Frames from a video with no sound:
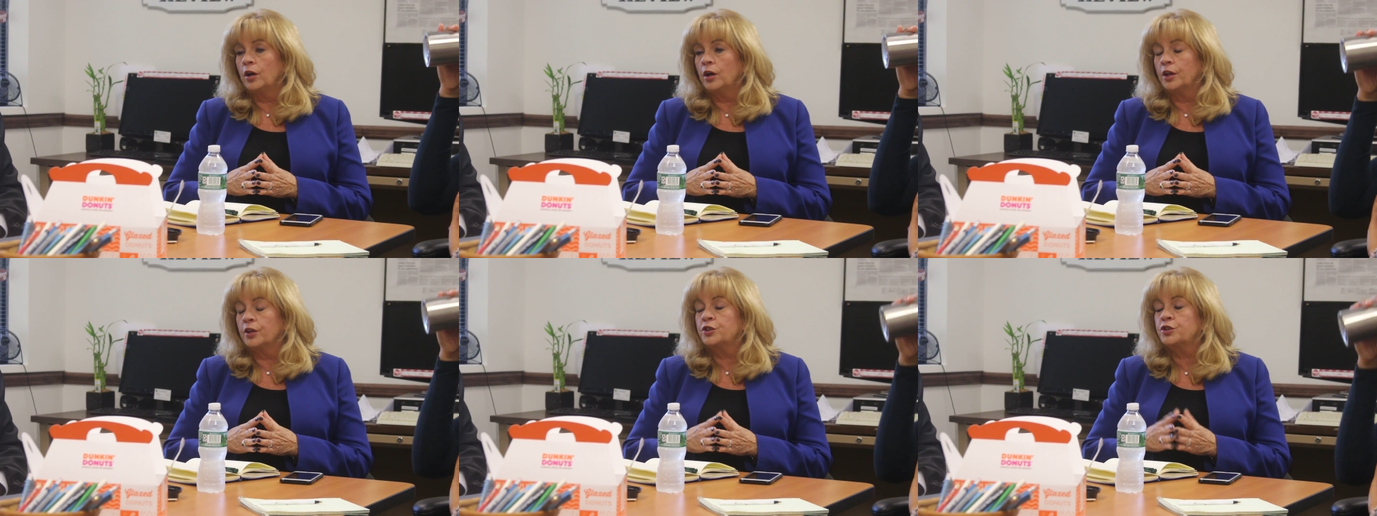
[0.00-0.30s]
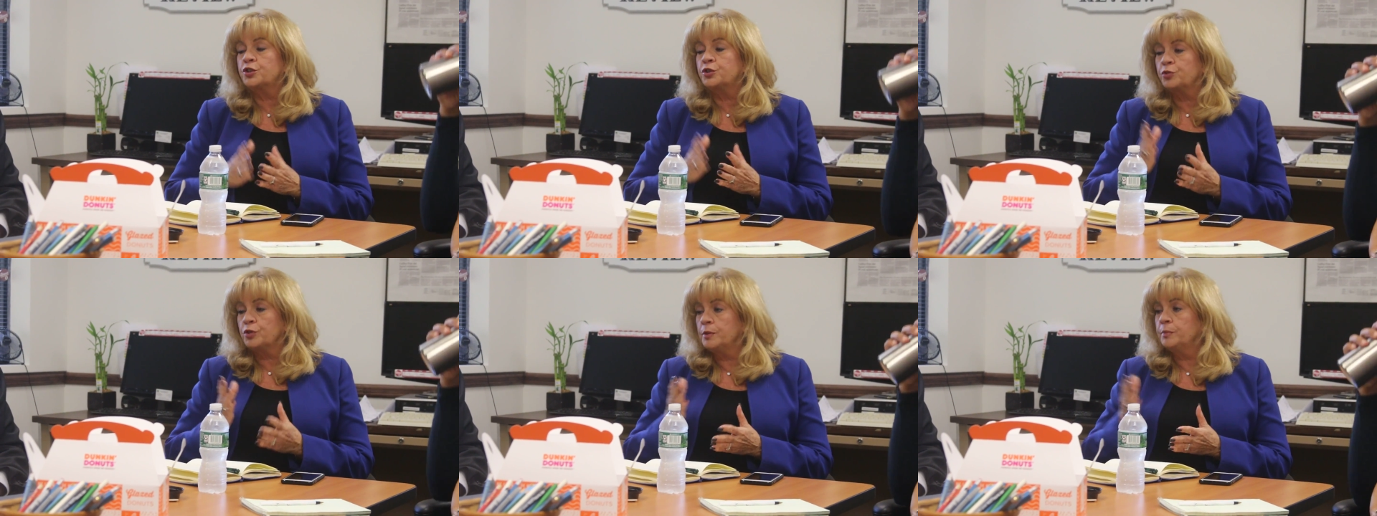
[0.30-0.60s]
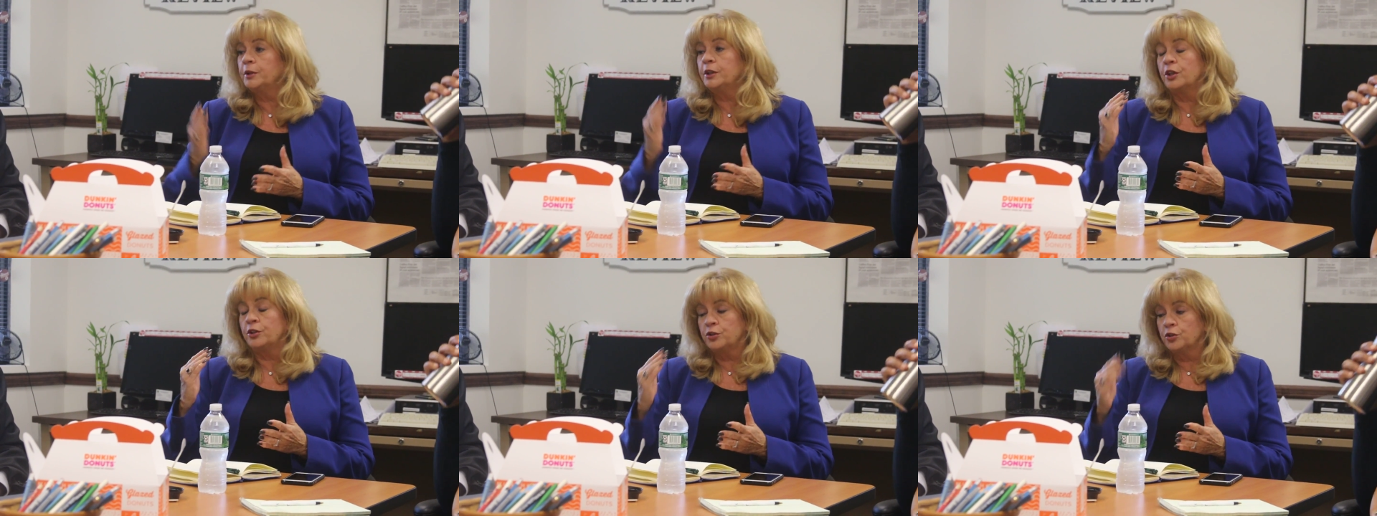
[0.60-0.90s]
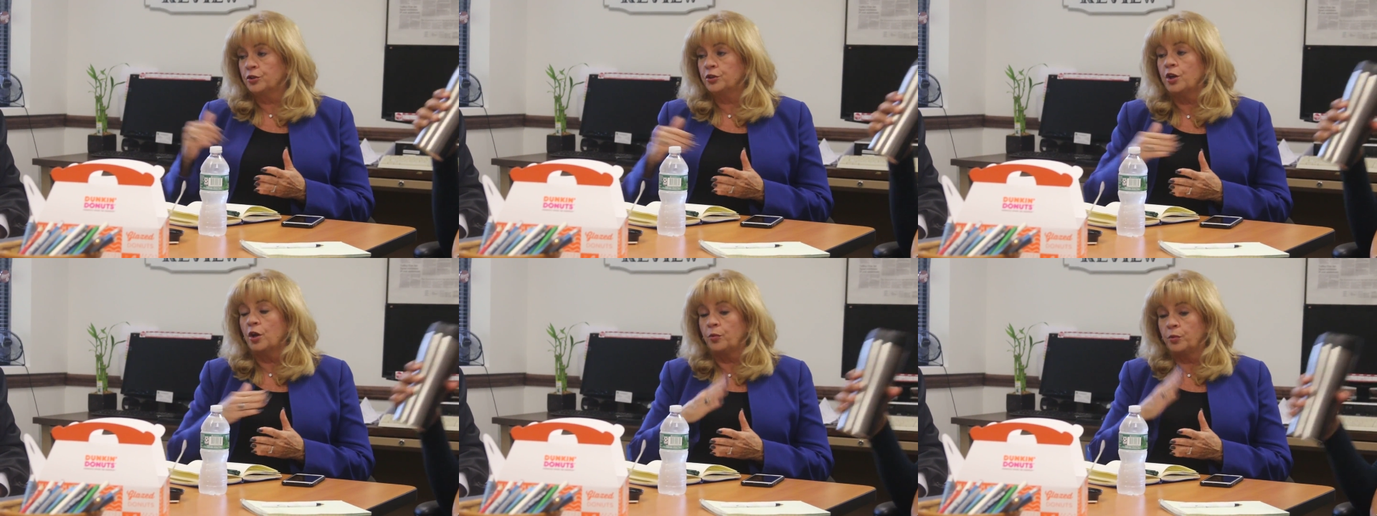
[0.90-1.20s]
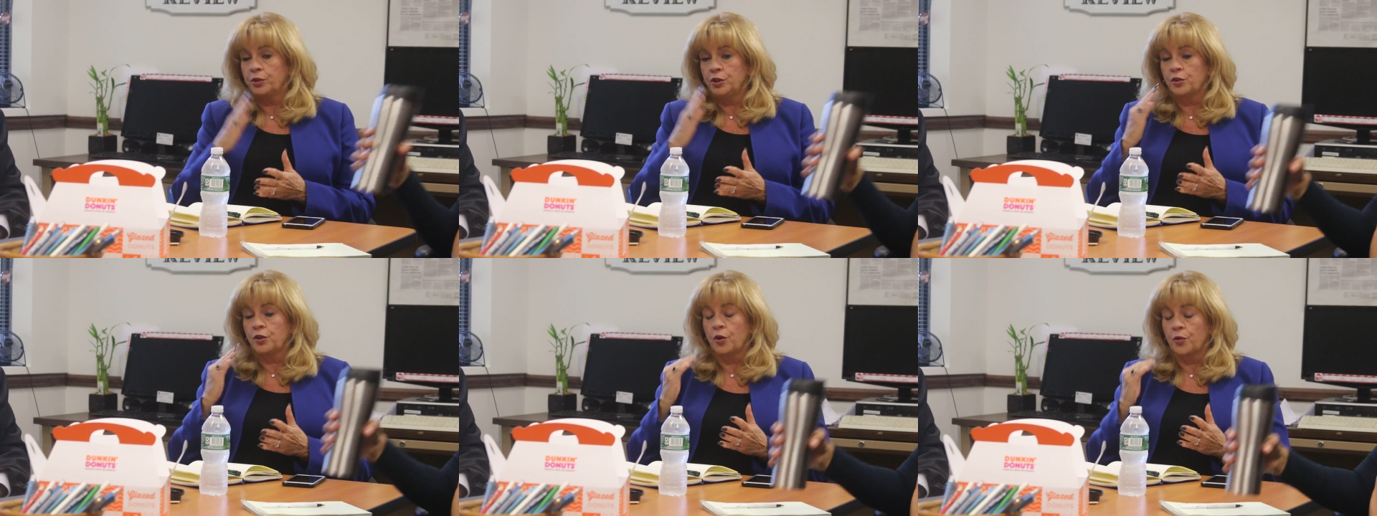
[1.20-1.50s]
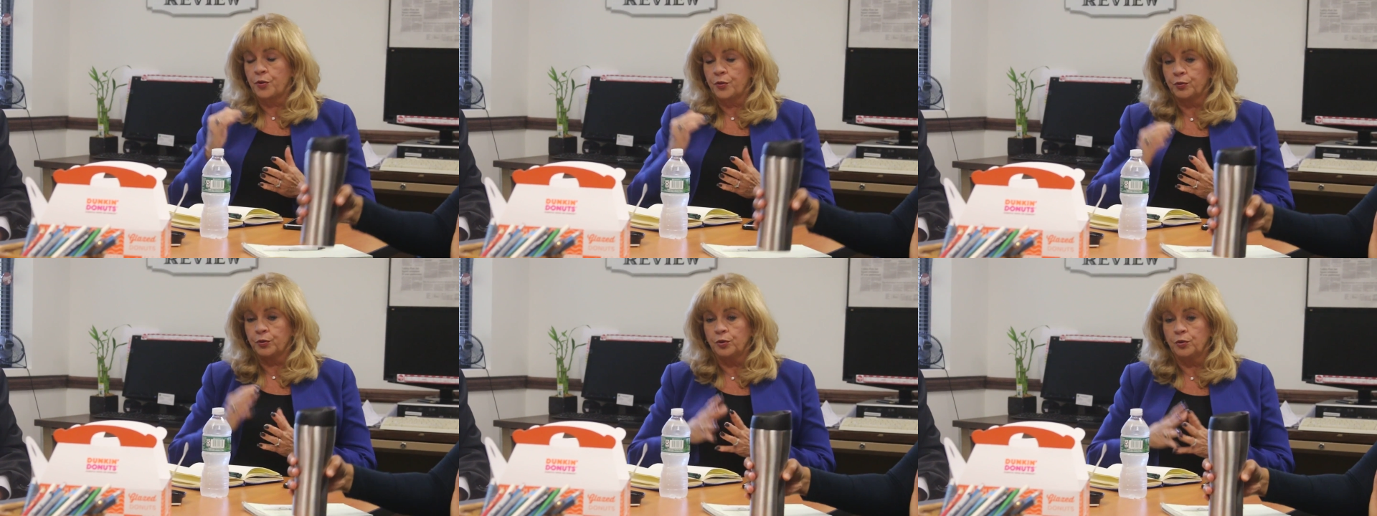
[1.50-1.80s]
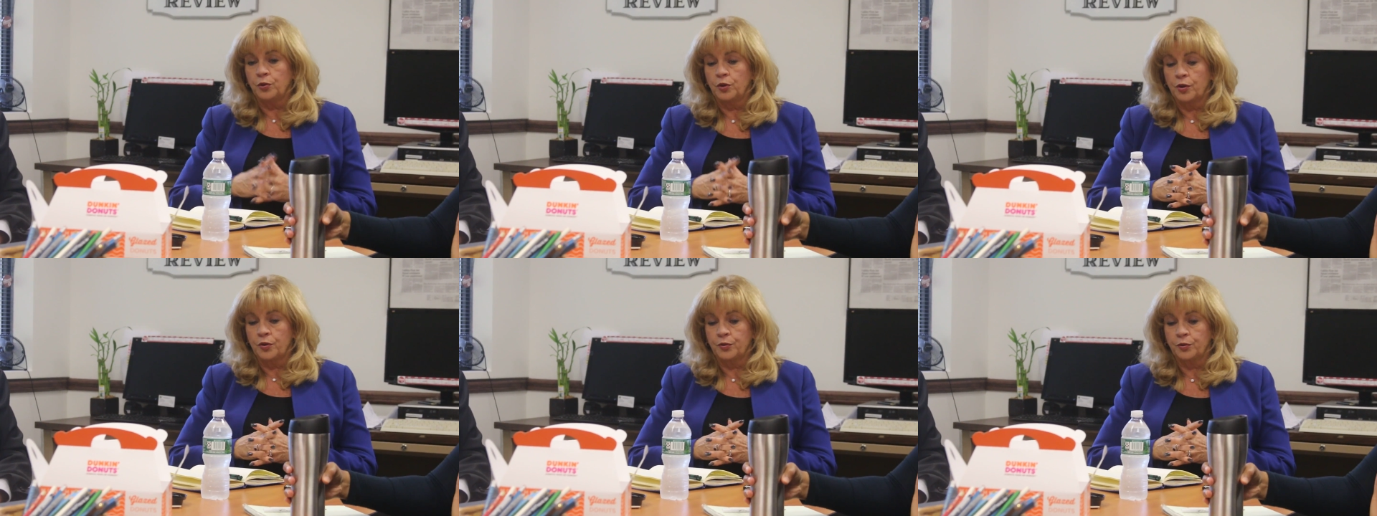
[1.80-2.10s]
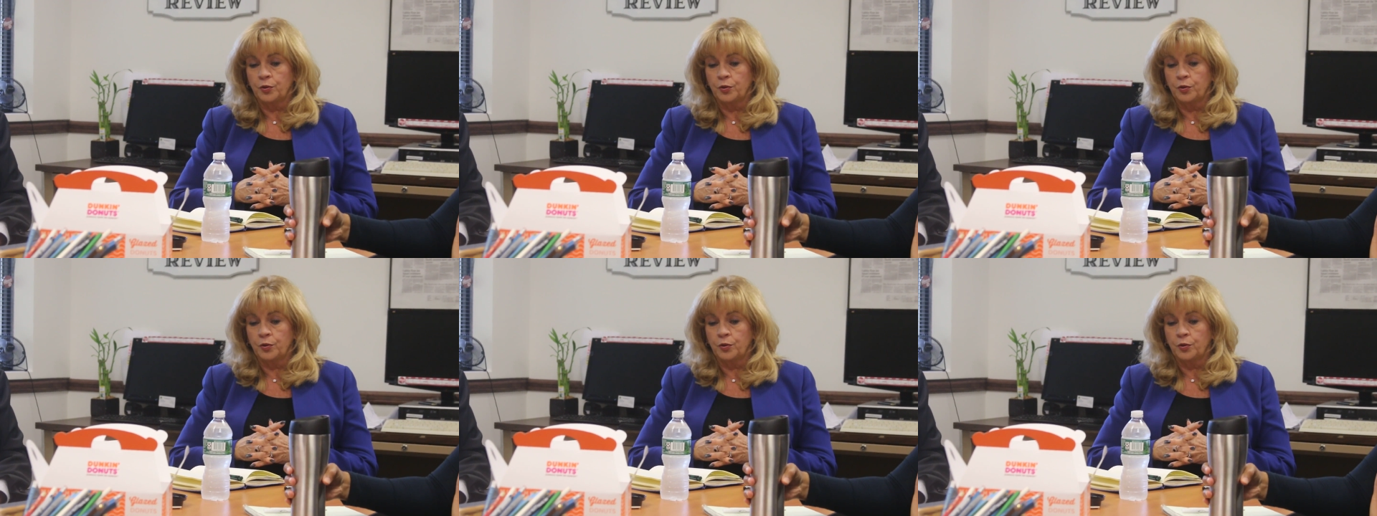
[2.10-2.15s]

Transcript: extremely, and you'll know when you go through